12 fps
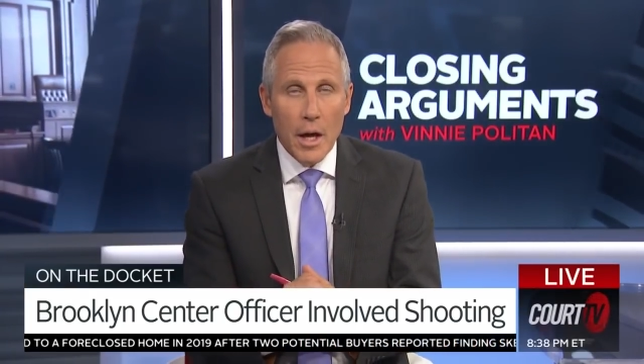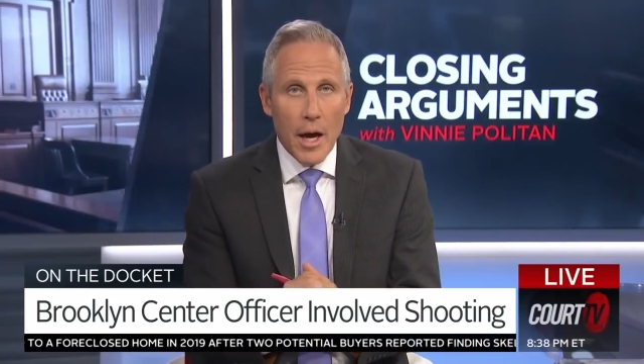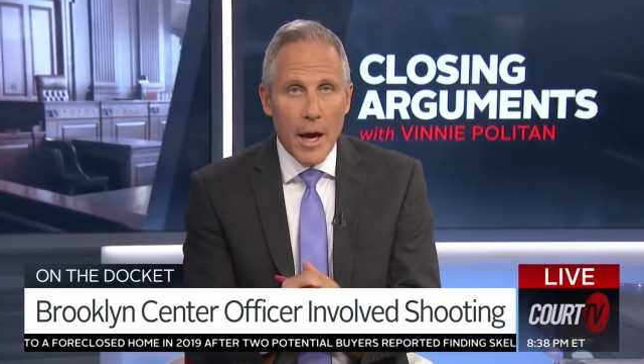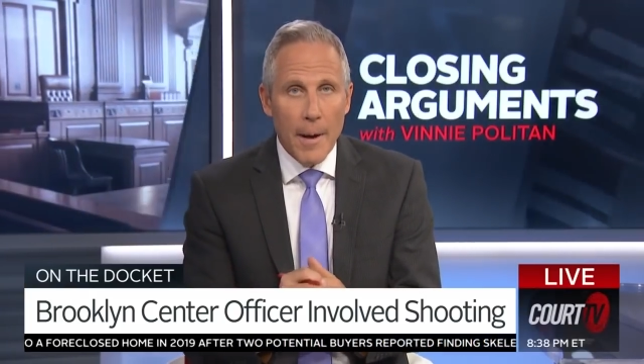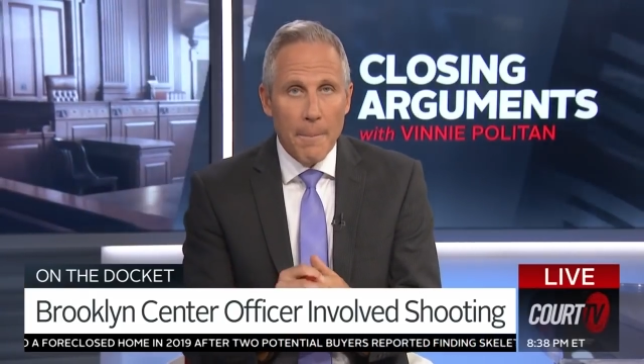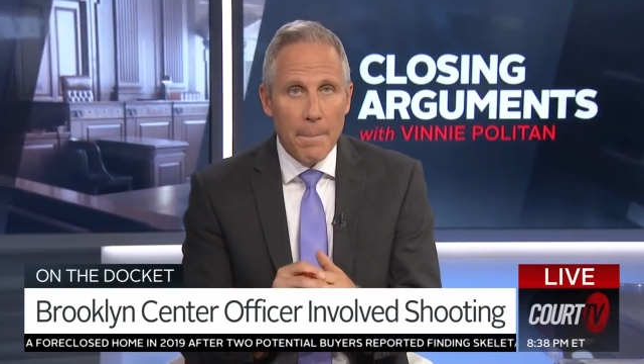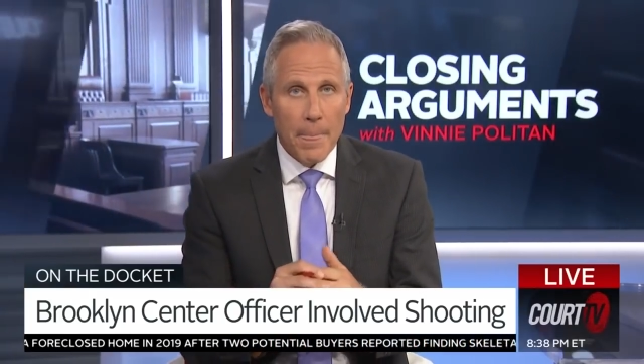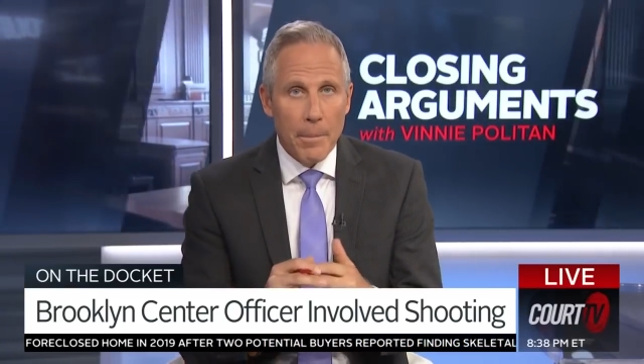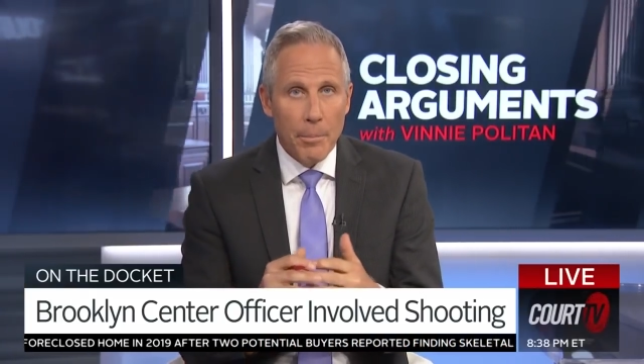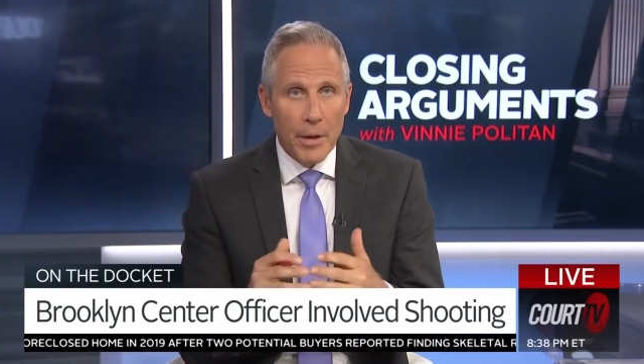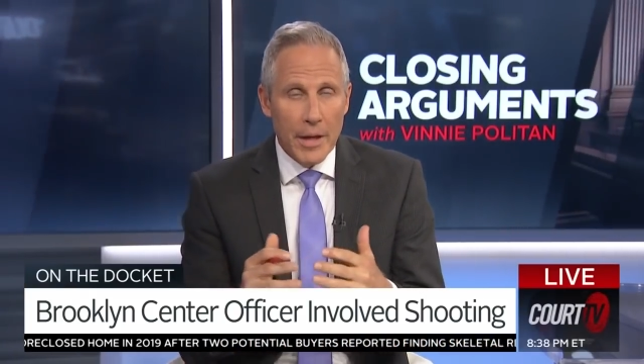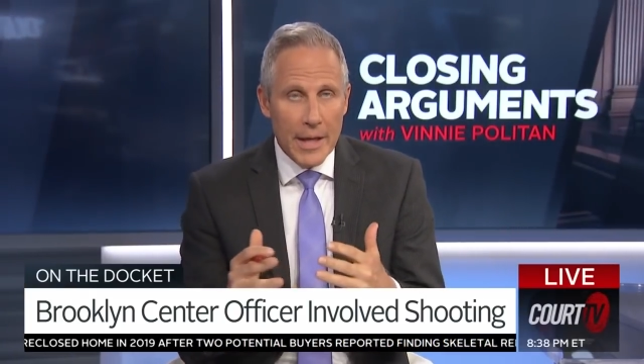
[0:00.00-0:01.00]

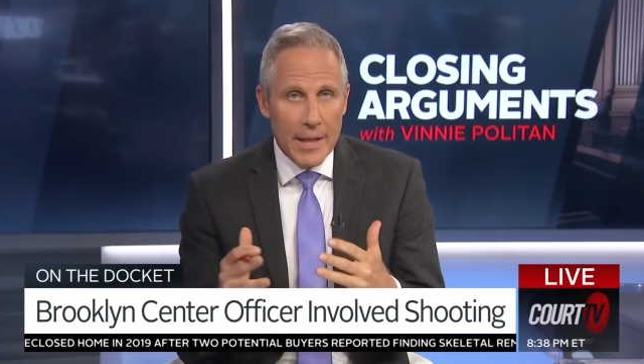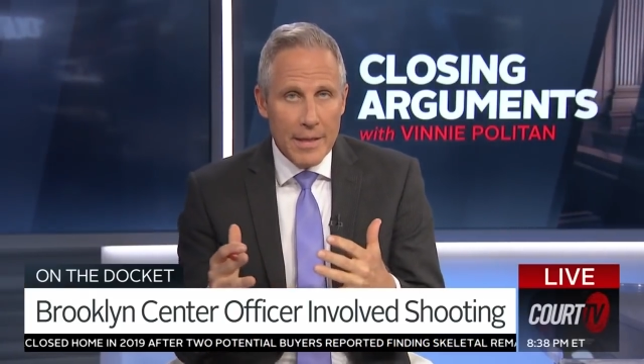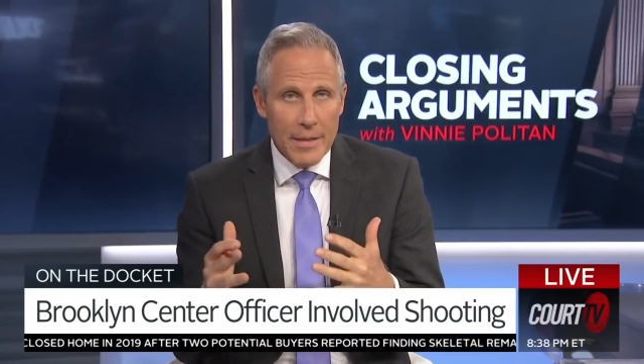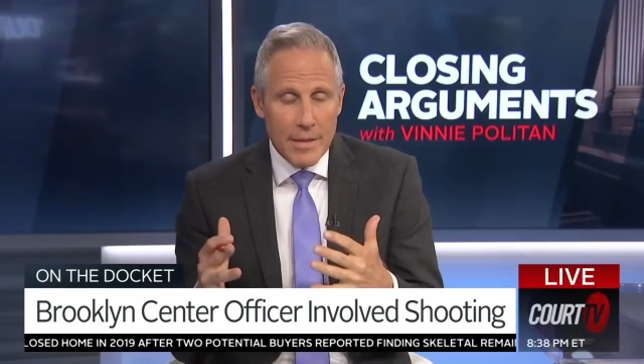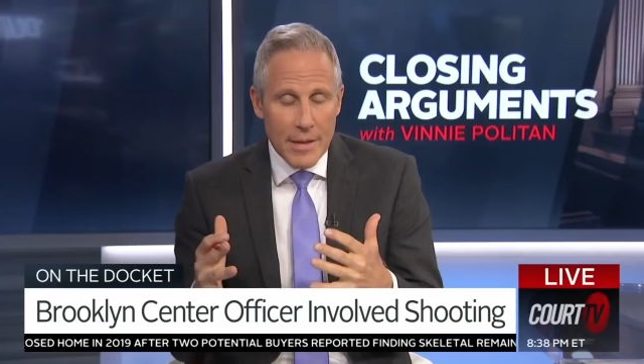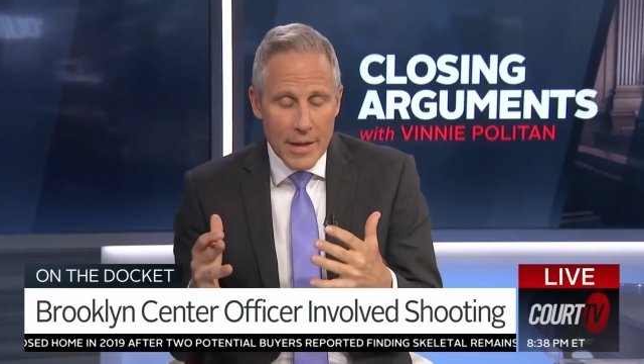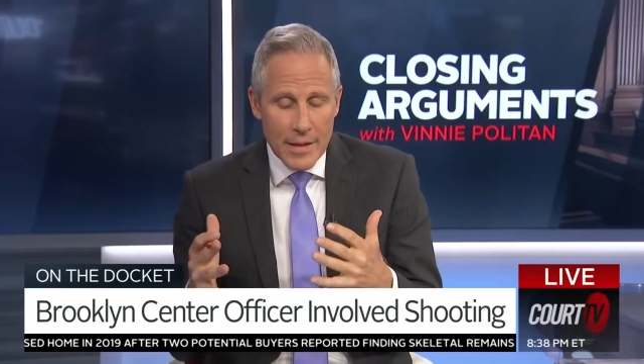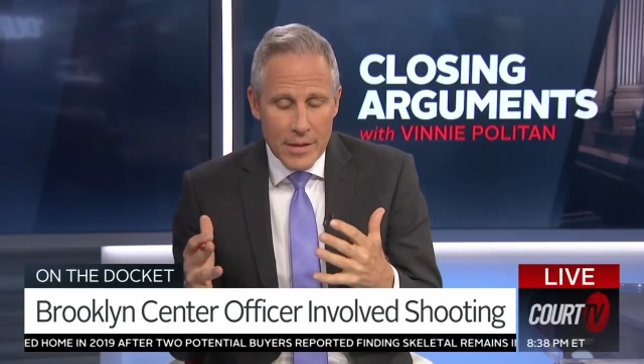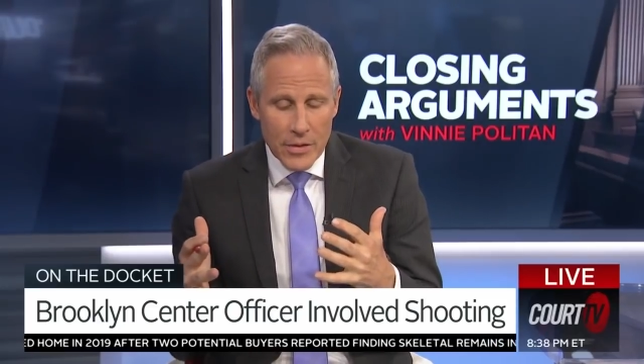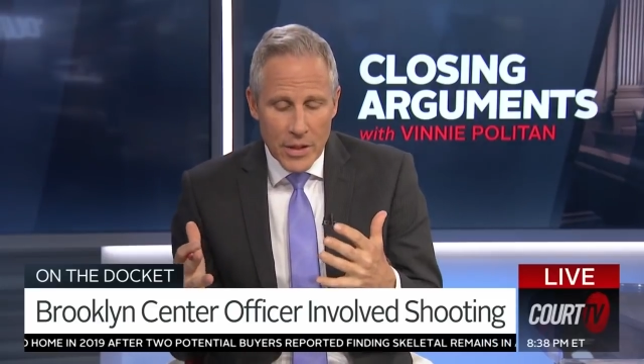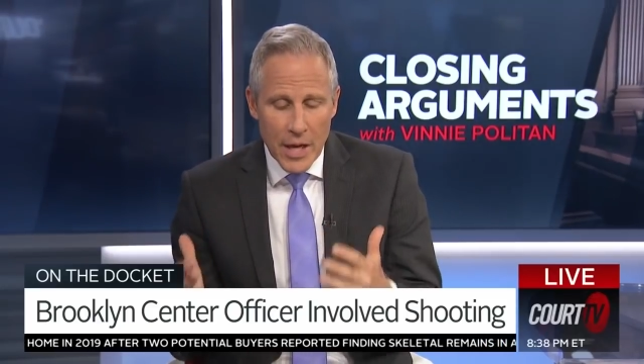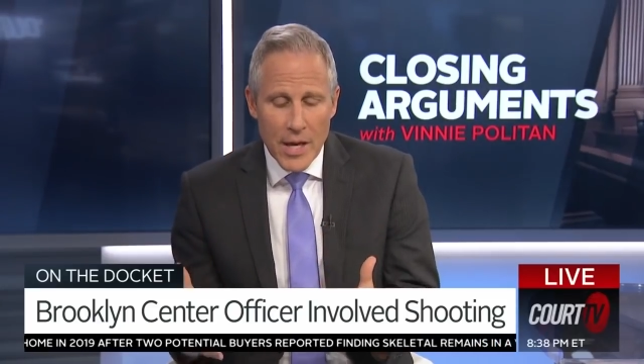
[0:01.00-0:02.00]
But in
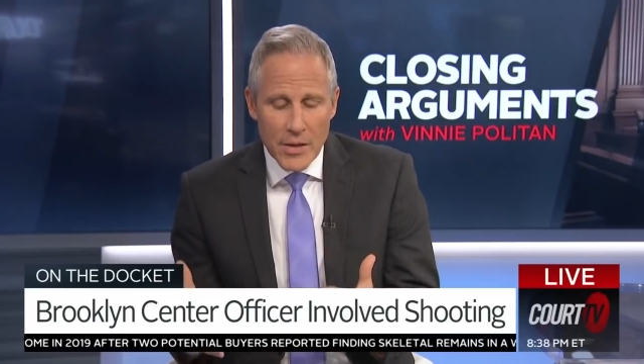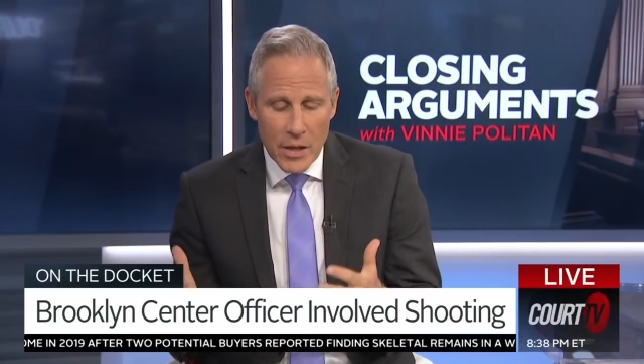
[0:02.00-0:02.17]
this case,